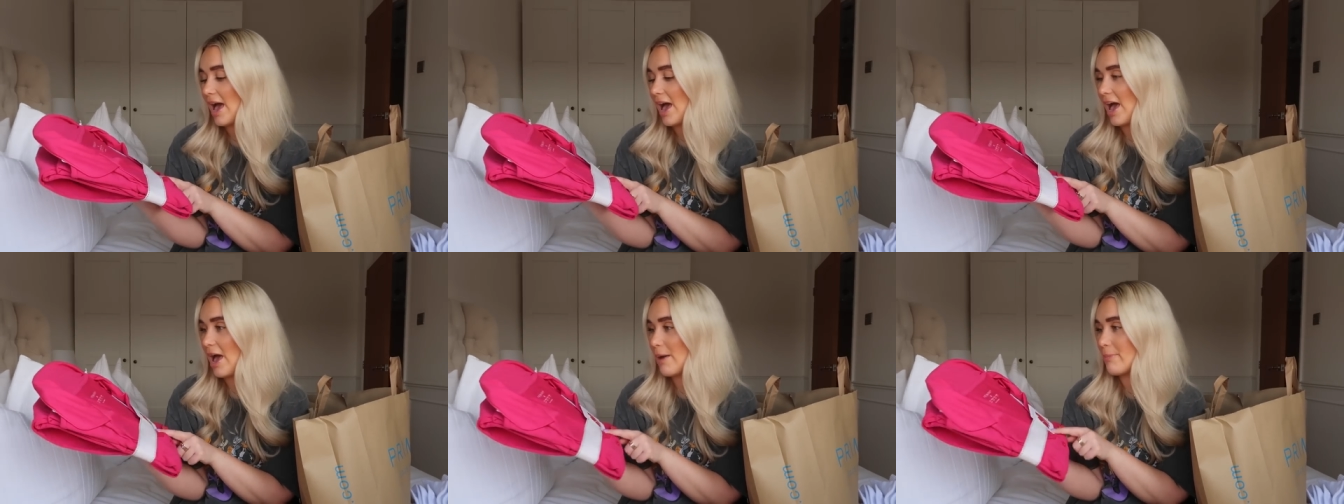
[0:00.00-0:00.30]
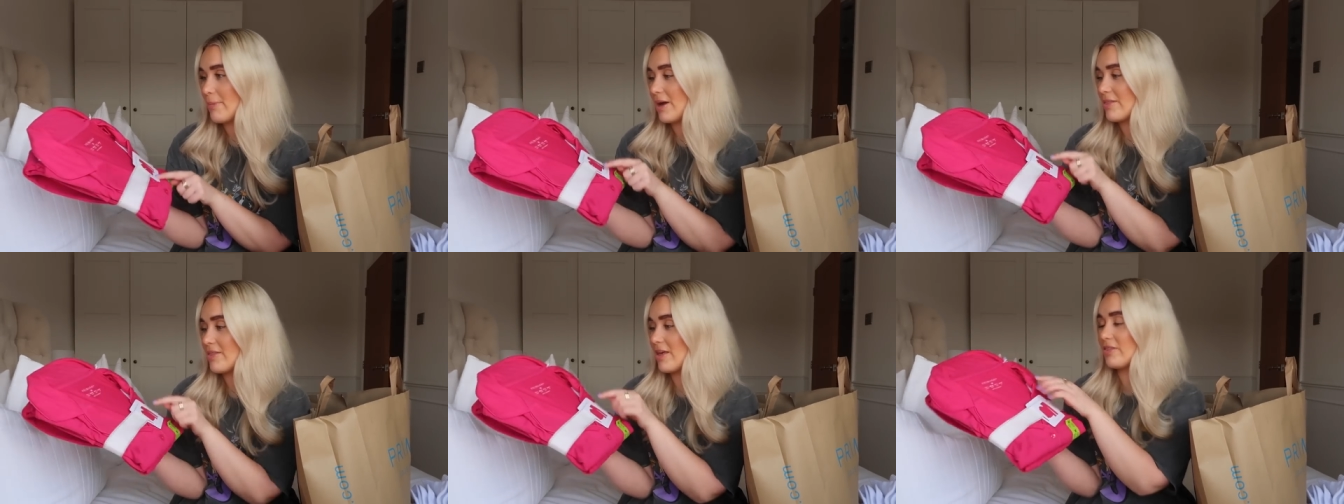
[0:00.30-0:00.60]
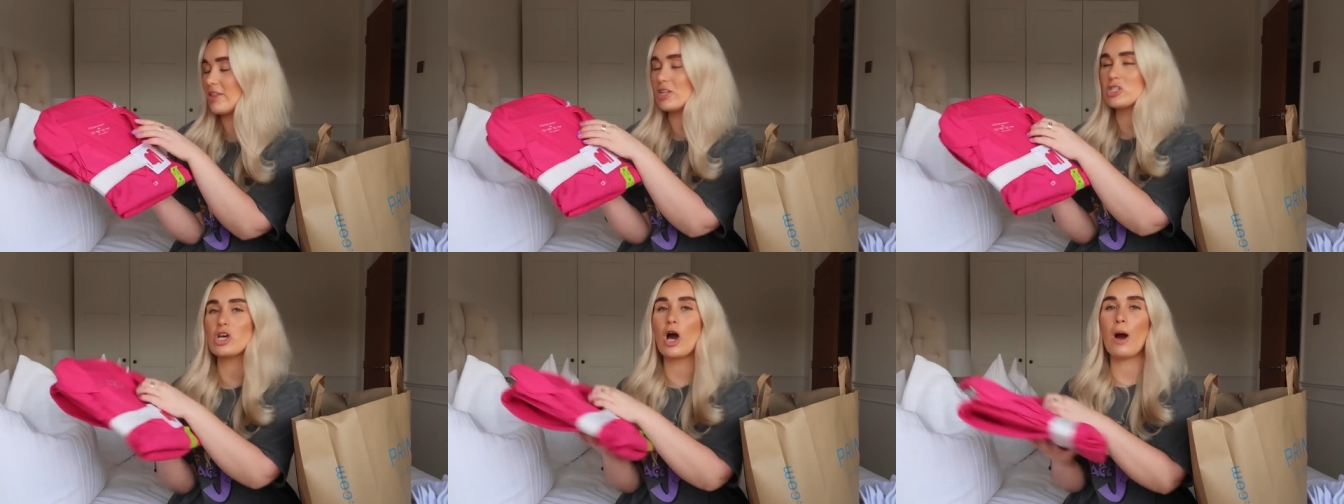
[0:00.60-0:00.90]
Um, and
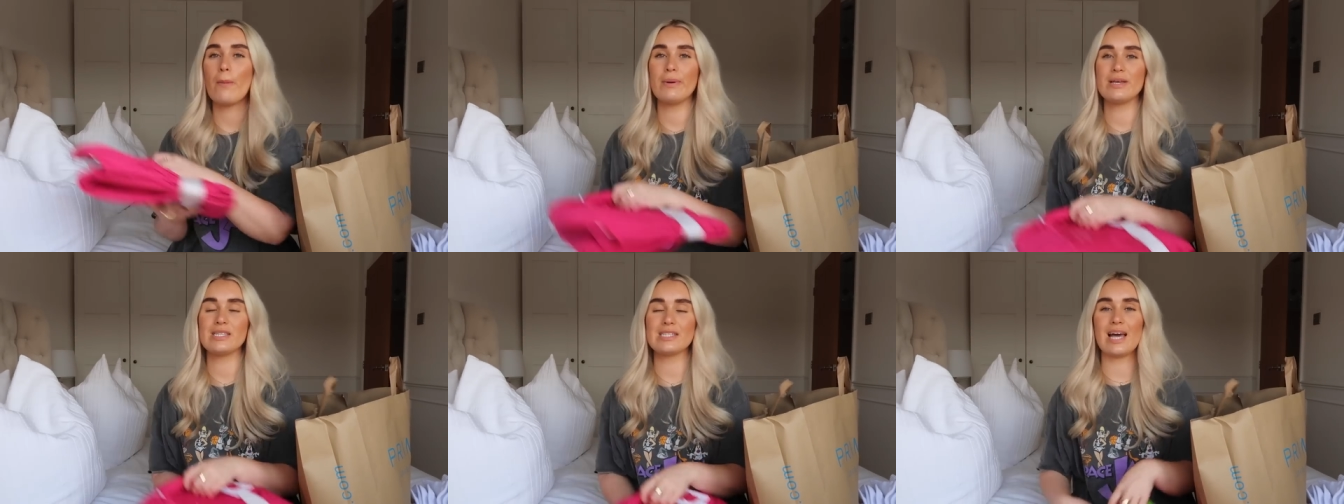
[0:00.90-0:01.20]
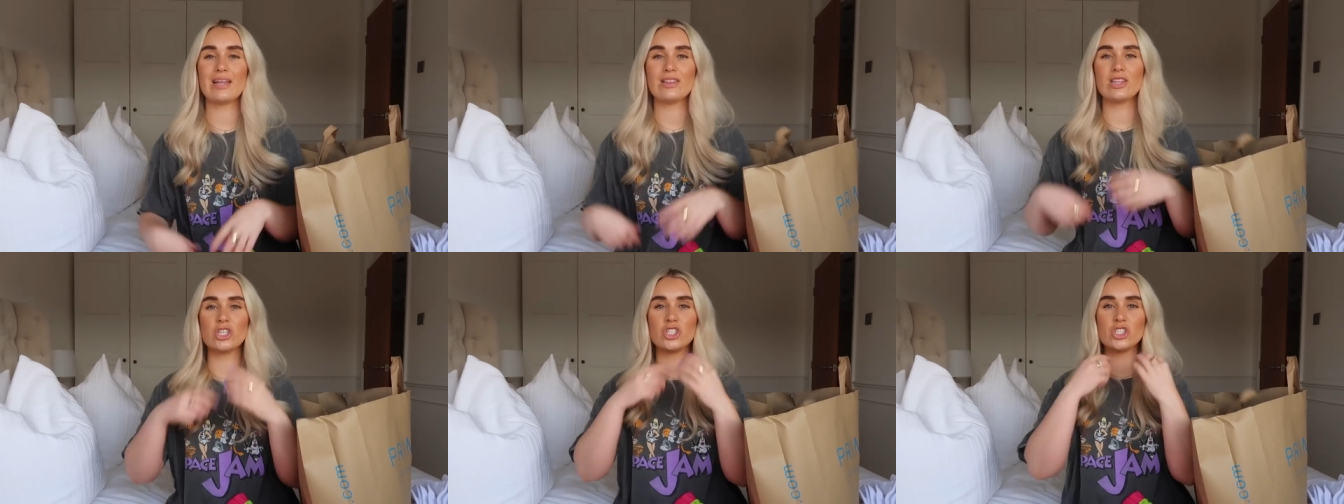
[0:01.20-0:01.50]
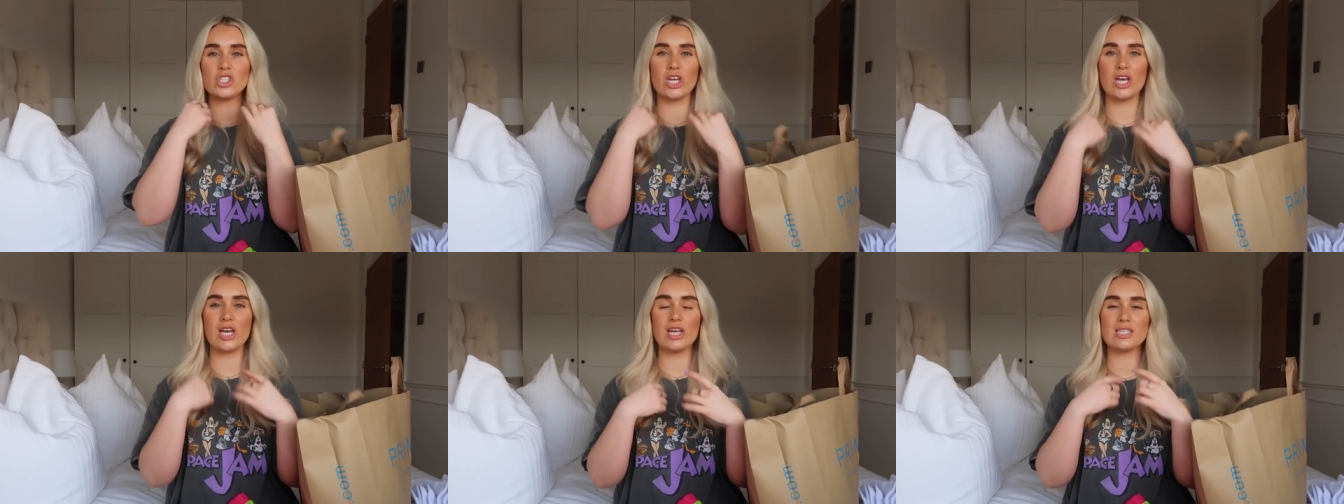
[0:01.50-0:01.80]
then the top is like the
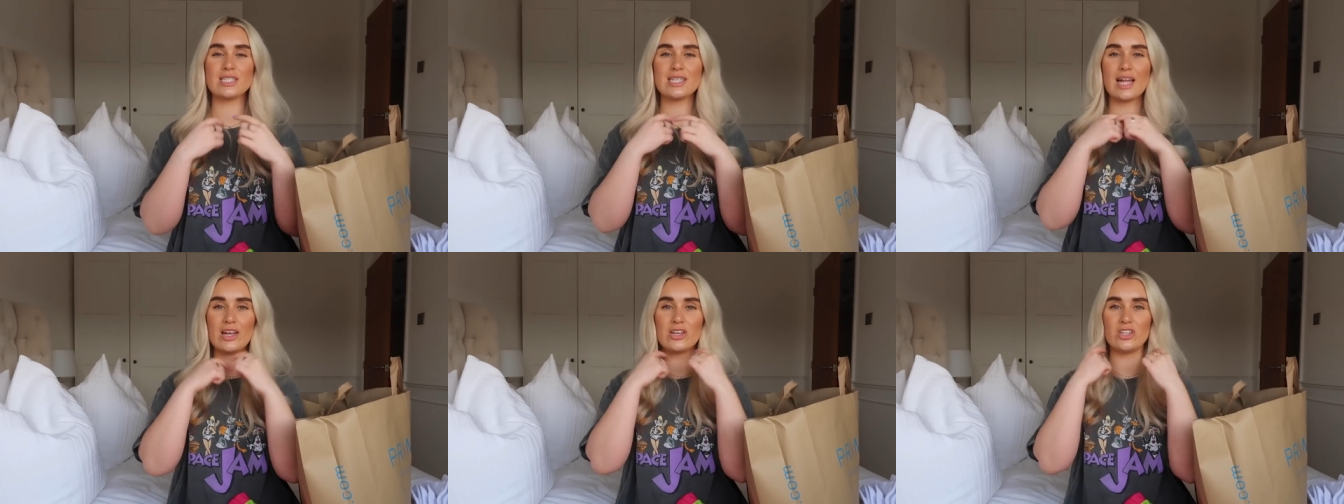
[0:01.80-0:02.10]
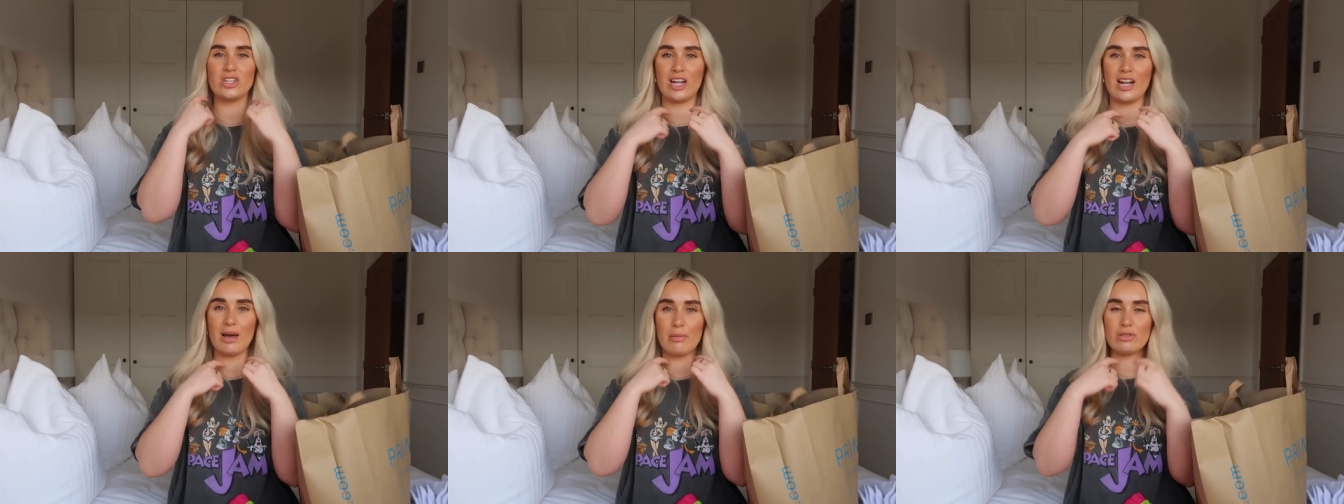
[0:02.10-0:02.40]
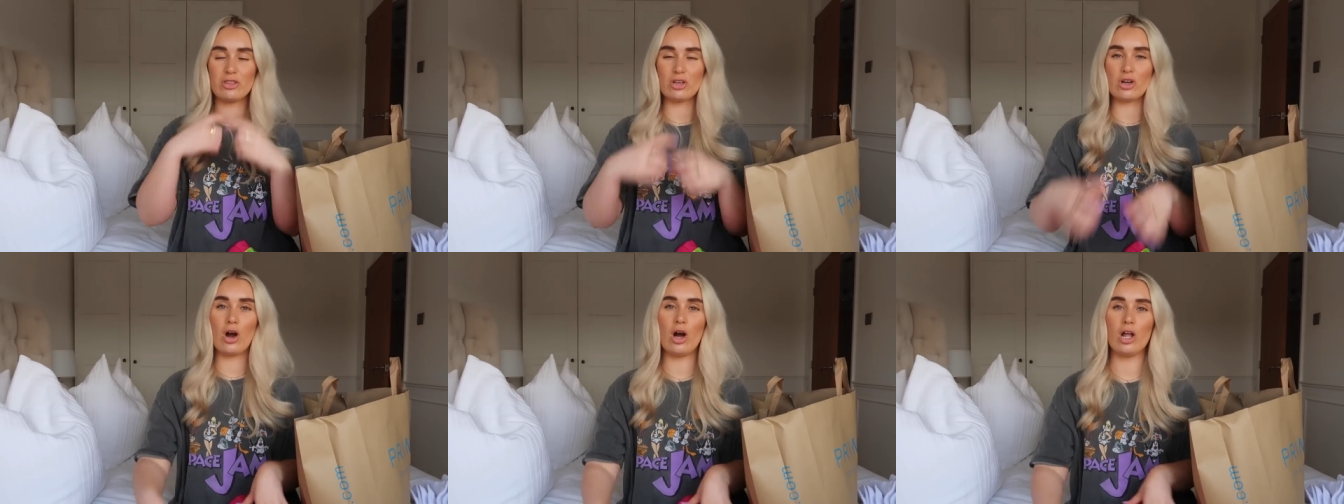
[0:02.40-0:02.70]
shirt style, you know, like
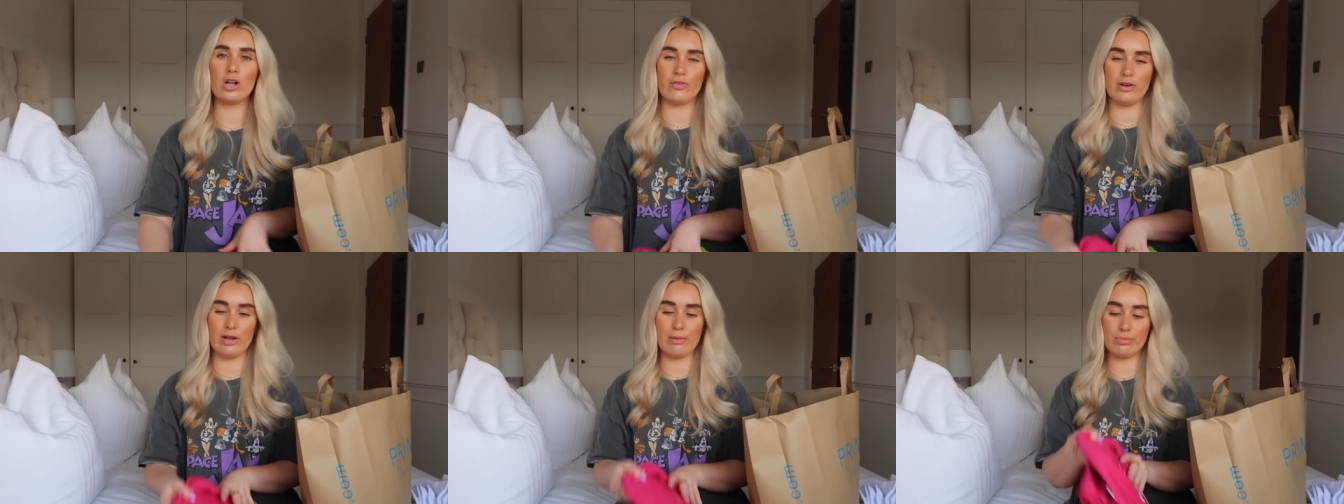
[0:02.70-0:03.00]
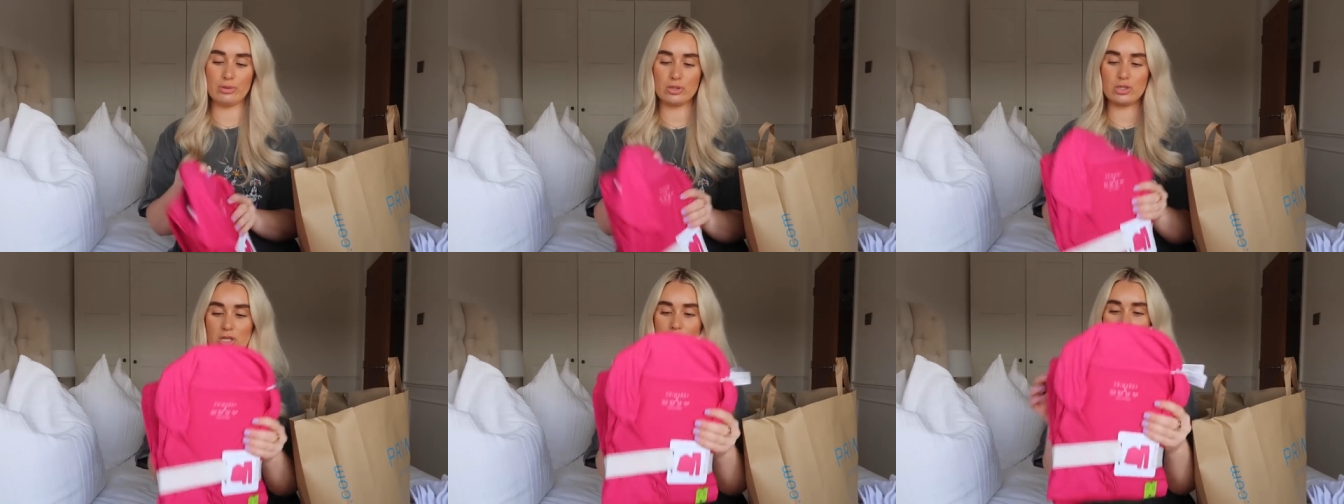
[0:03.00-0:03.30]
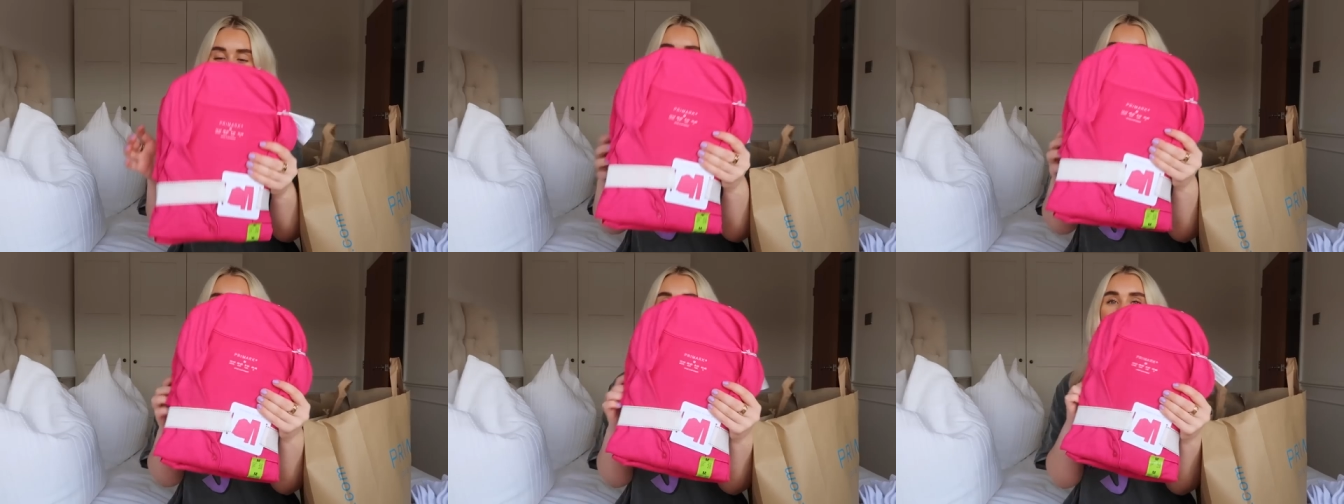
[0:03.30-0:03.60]
with the collar and it
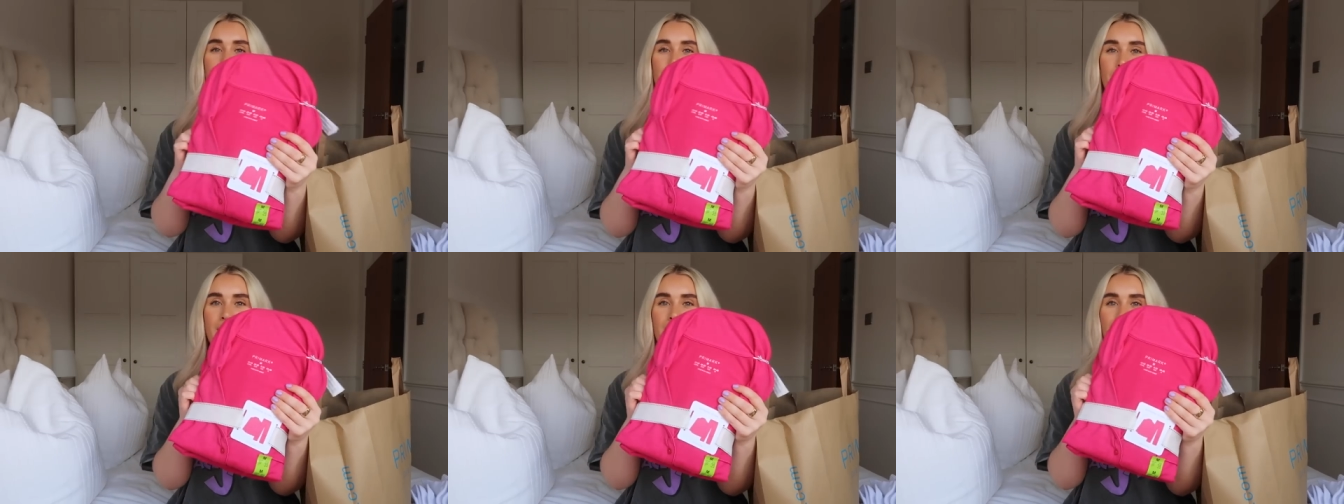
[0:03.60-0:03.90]
buttons up.